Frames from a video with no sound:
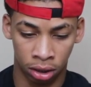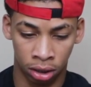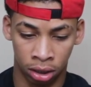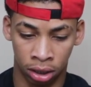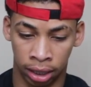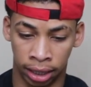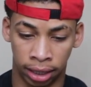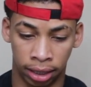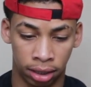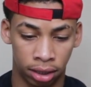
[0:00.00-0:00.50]

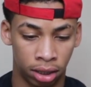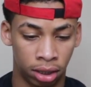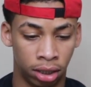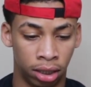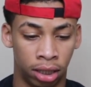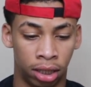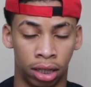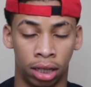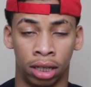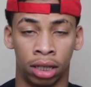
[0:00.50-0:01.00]
like shit,
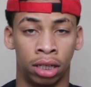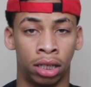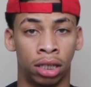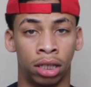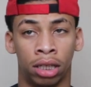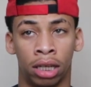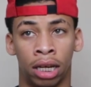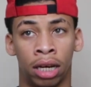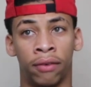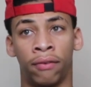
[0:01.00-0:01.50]

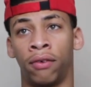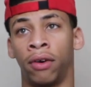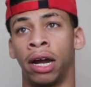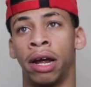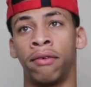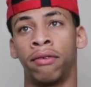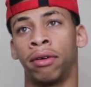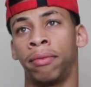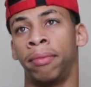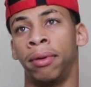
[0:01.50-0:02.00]
it'll
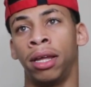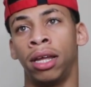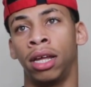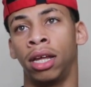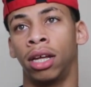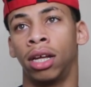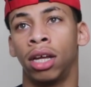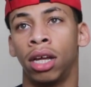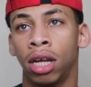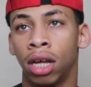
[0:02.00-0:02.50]
forever
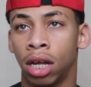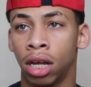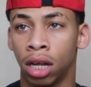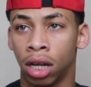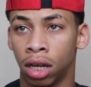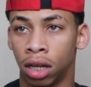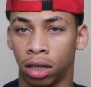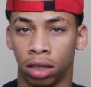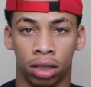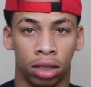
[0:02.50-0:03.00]
be
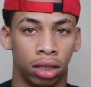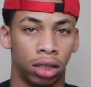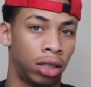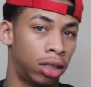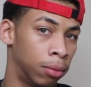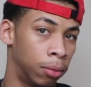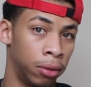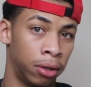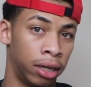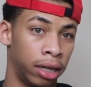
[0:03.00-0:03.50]

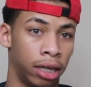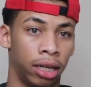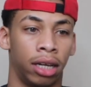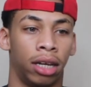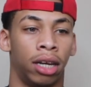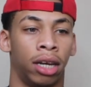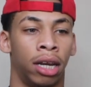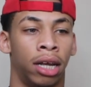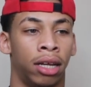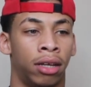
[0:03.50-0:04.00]
Sabrina.
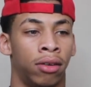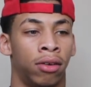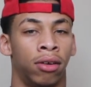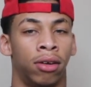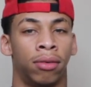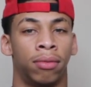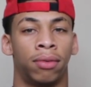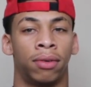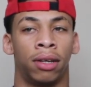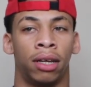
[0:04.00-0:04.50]
Like you know
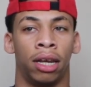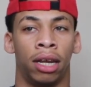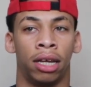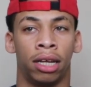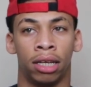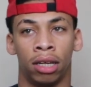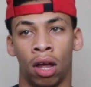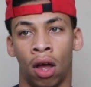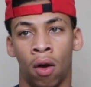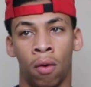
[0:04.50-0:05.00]
what I'm saying? Like
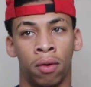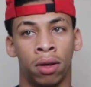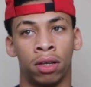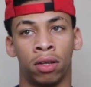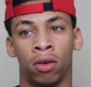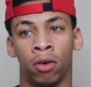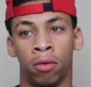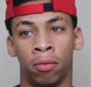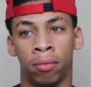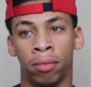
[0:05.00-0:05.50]
it's always
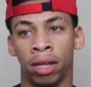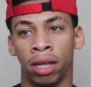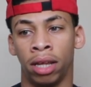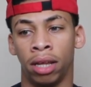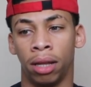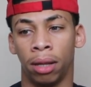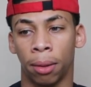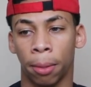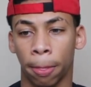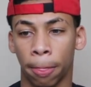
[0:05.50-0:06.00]
gonna
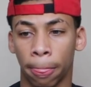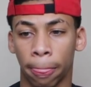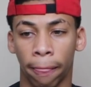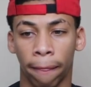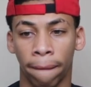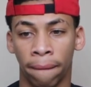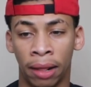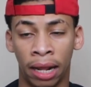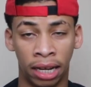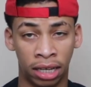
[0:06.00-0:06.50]
be.
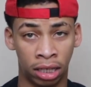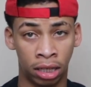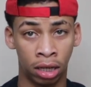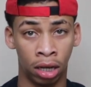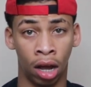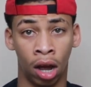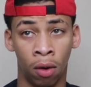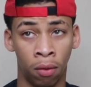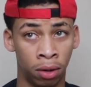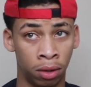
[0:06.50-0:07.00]
Like
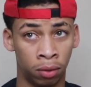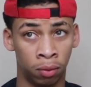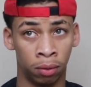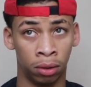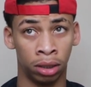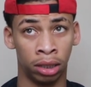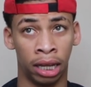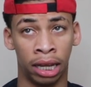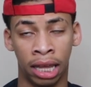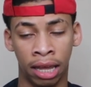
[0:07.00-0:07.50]
she always
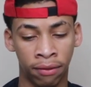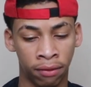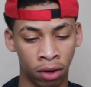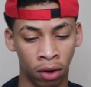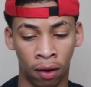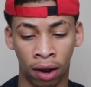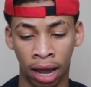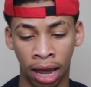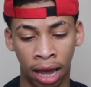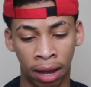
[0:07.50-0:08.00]
was. Like even
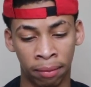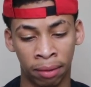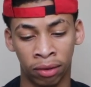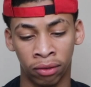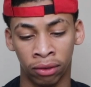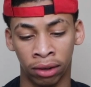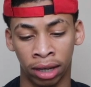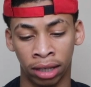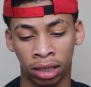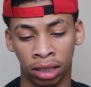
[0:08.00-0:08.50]
though I had my
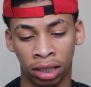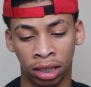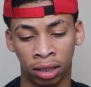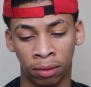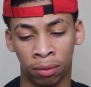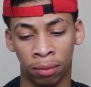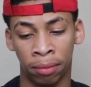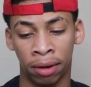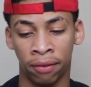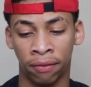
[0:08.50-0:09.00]
relationship
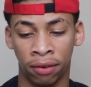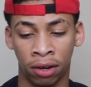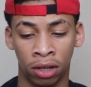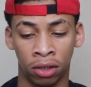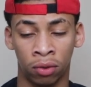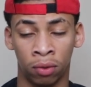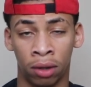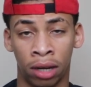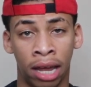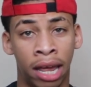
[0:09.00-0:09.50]
with my
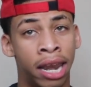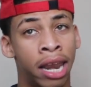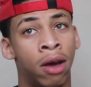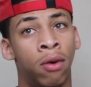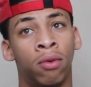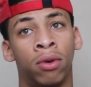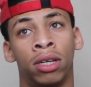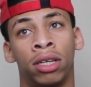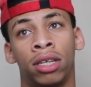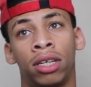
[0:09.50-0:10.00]
first one, and that
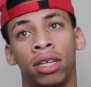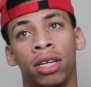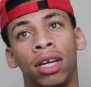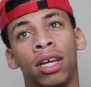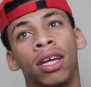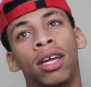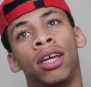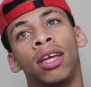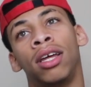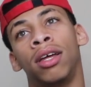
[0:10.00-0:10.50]
was
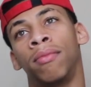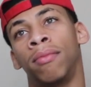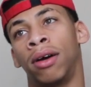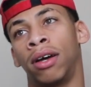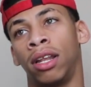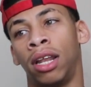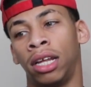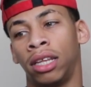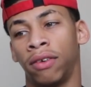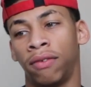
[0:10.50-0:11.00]

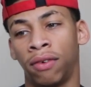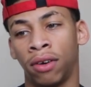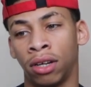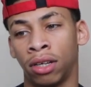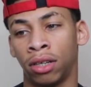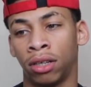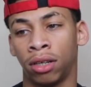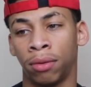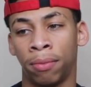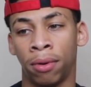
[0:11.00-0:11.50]
like the
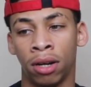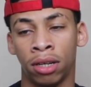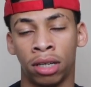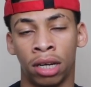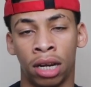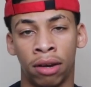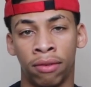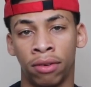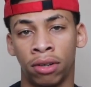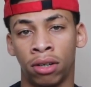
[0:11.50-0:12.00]
first person
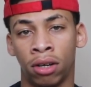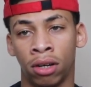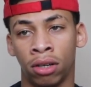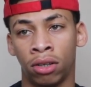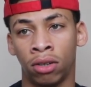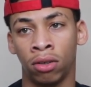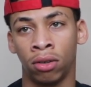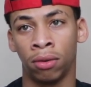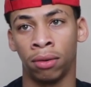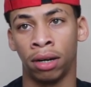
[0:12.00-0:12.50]
I ever talked
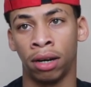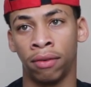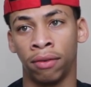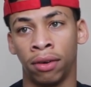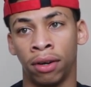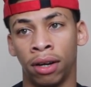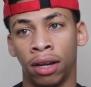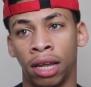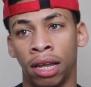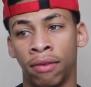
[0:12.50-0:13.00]
to or whatever.
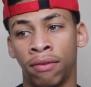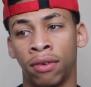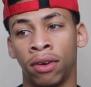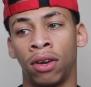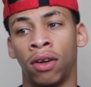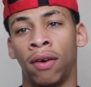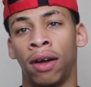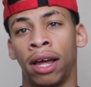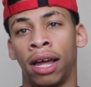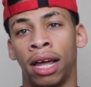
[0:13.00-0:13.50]
Even
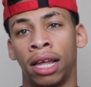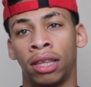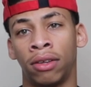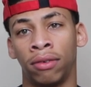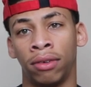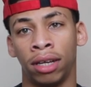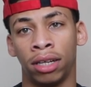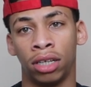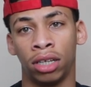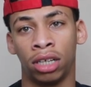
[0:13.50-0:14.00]
though I had the
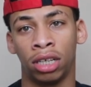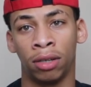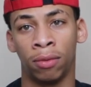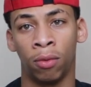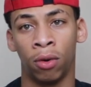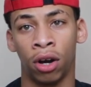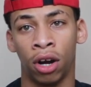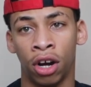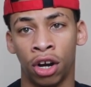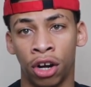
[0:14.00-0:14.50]
relationship
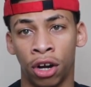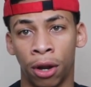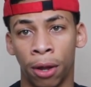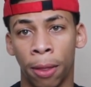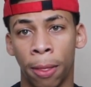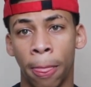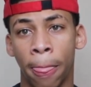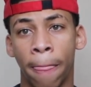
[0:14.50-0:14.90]
with her,